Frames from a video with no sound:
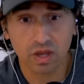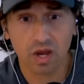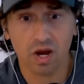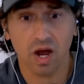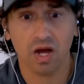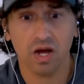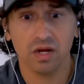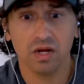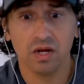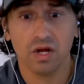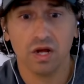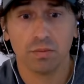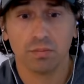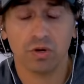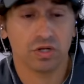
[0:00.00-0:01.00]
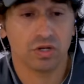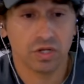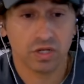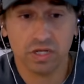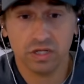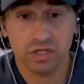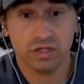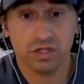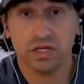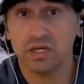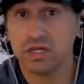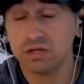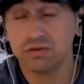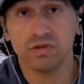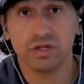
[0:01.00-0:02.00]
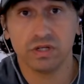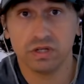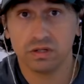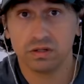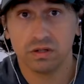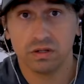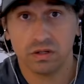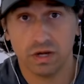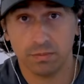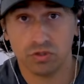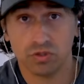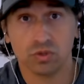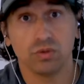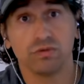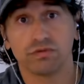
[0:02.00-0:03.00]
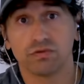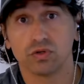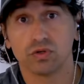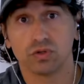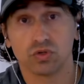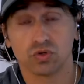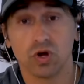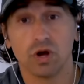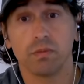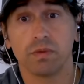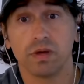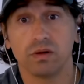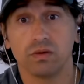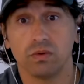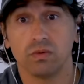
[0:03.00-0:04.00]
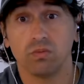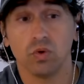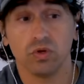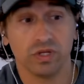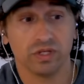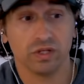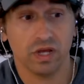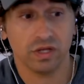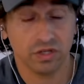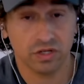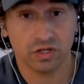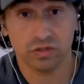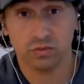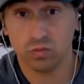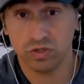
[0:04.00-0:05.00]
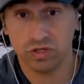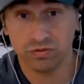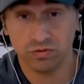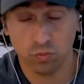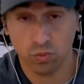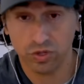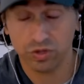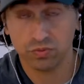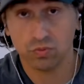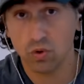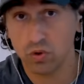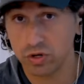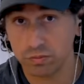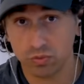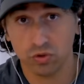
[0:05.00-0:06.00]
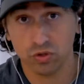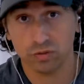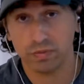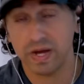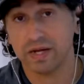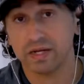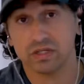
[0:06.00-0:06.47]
But an inconvenient episode for Trump, and one that I think could, even with Rogan pulling back,